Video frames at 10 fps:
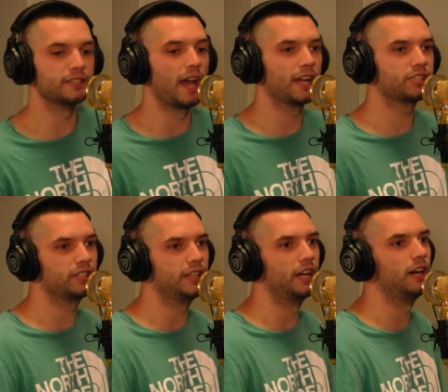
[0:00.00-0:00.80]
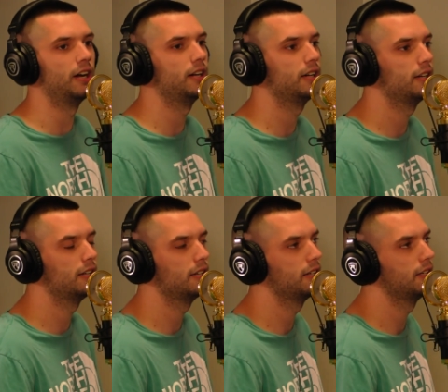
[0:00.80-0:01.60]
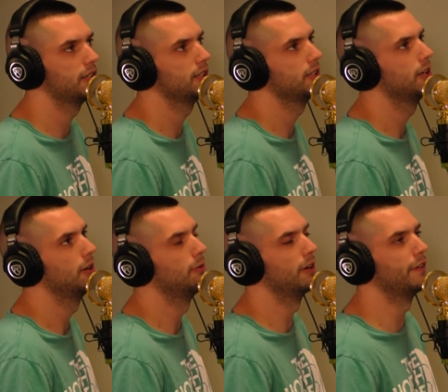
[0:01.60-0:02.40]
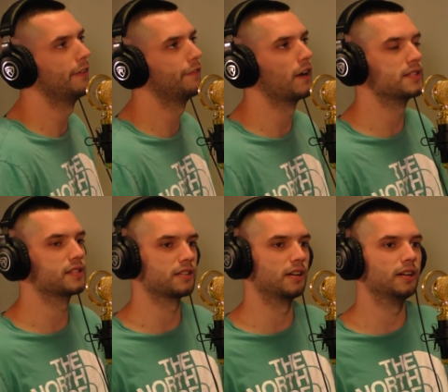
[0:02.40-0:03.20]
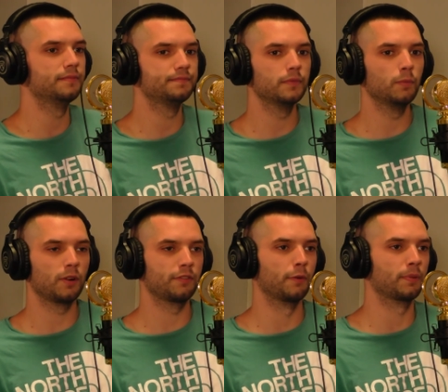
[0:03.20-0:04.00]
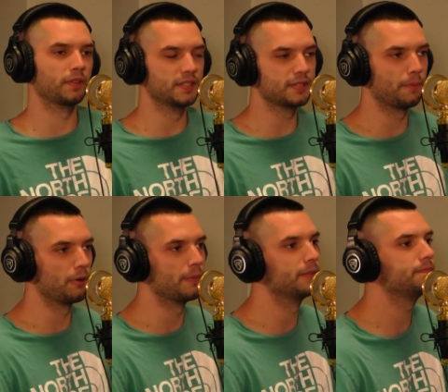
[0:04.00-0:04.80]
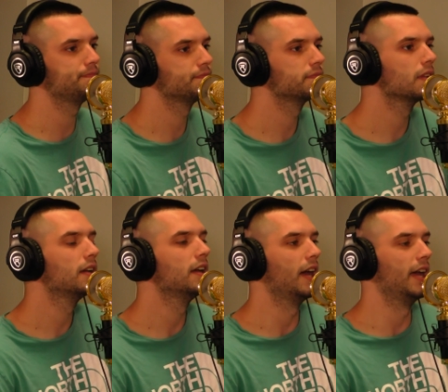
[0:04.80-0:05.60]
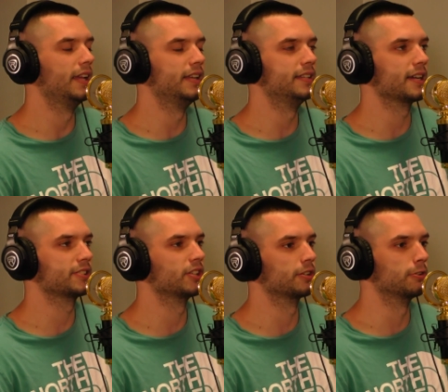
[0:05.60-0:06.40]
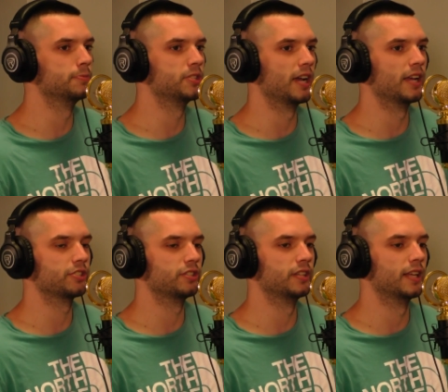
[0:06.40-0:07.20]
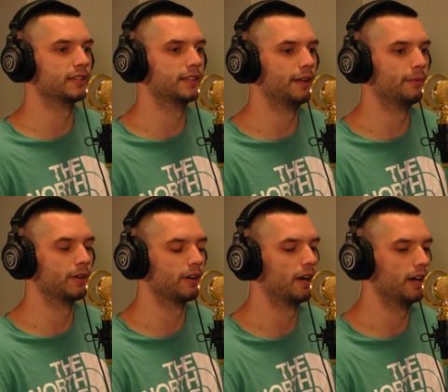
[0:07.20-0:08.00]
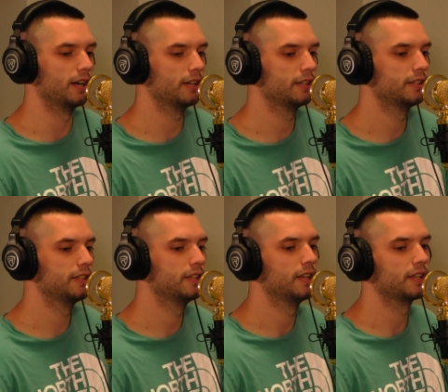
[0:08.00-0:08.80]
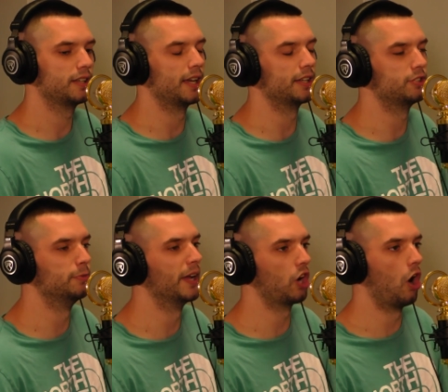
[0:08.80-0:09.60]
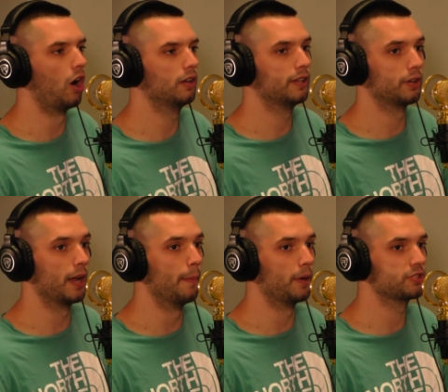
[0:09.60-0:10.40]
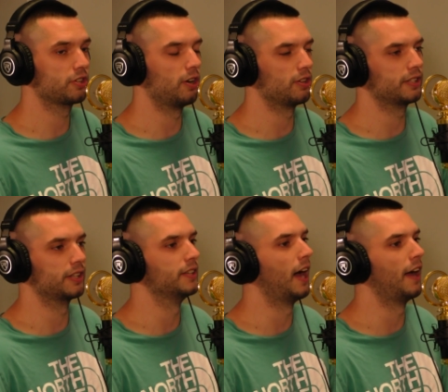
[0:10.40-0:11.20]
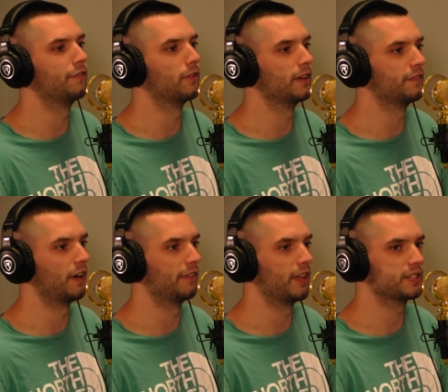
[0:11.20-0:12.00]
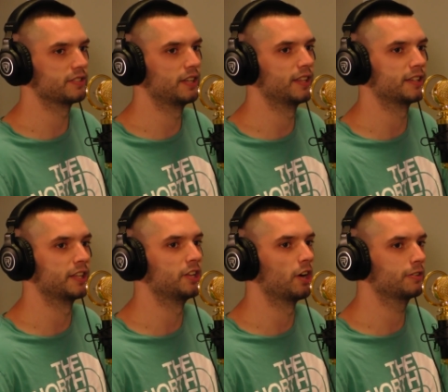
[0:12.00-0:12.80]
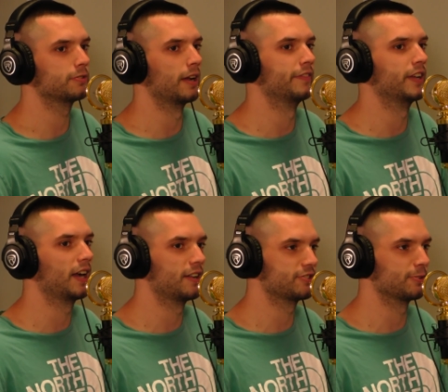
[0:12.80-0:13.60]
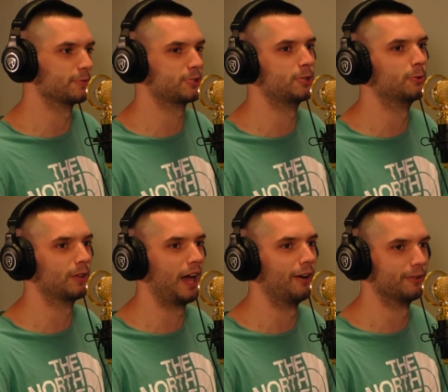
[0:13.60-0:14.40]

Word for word: actually grilling uh, that chicken. One of my friends is uh works for a police department, mm-hmm. and he texted our group chat yesterday that they were uh getting too many call. They were getting a bunch of calls at like 9:45 last night that the Yung Gravy concert was too loud.